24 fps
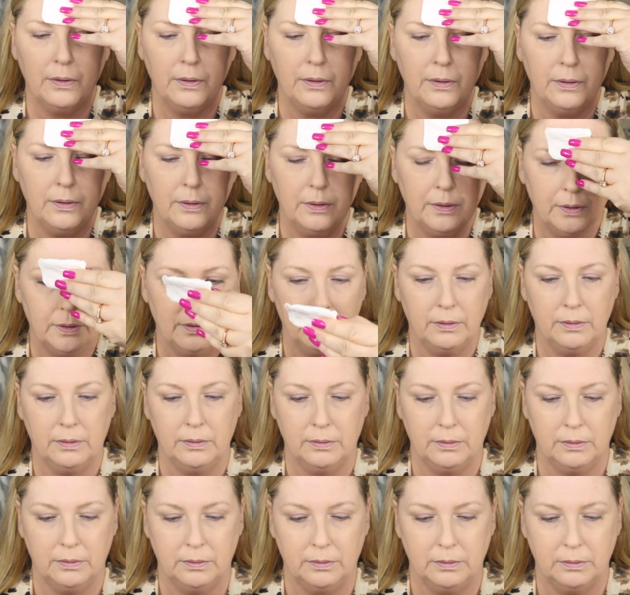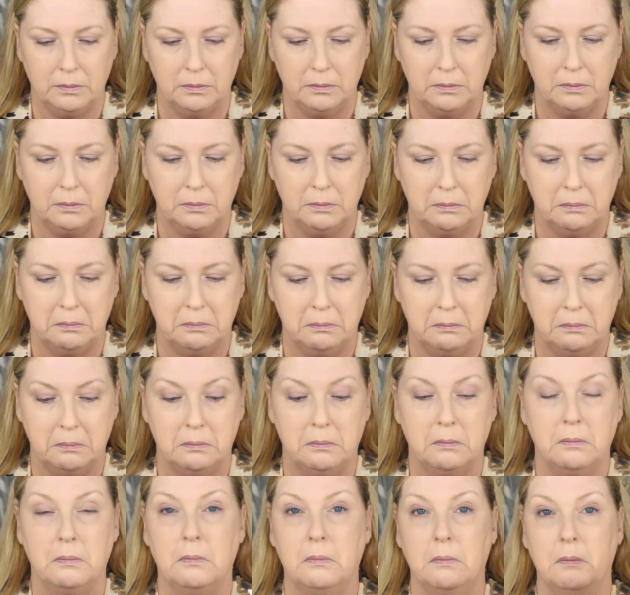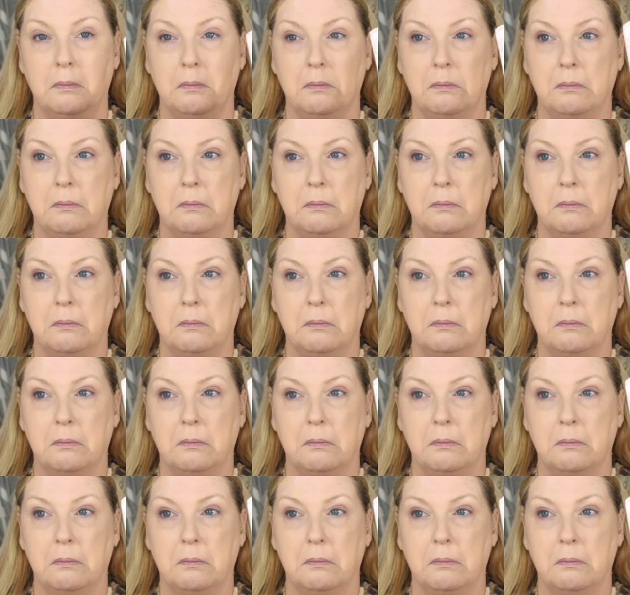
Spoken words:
No one is speaking in this clip.